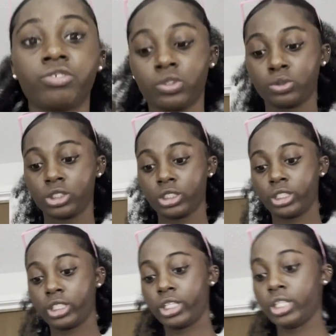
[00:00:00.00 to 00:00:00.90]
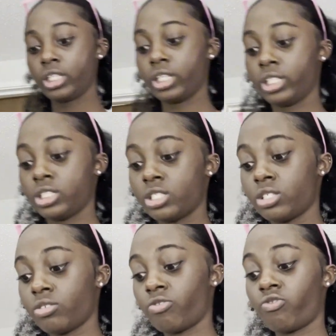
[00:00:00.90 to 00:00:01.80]
out early.
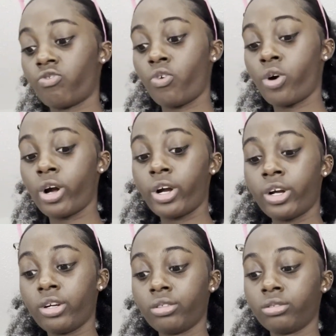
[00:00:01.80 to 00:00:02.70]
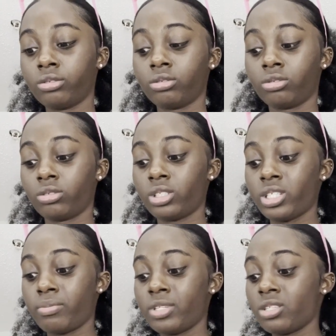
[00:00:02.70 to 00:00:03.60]
It's 4. What
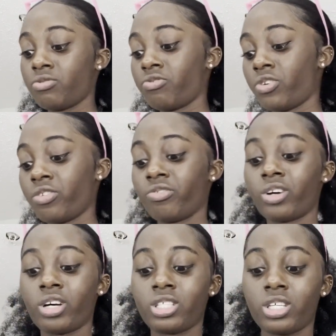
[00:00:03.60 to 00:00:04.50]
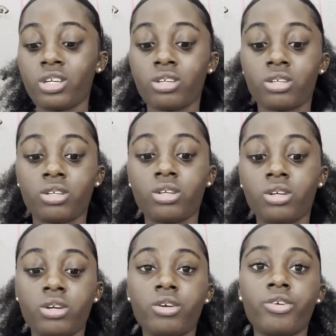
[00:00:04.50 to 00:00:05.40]
time is it? 4:40
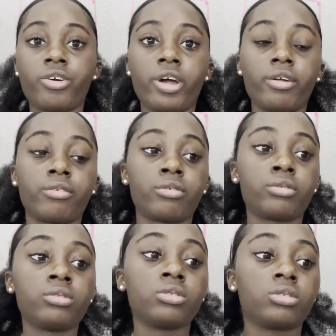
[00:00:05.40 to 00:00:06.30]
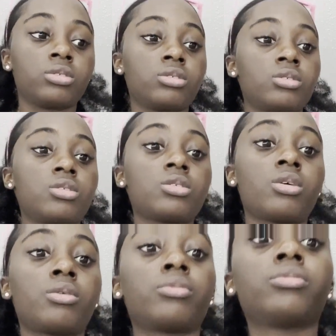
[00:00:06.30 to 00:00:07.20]
right now. So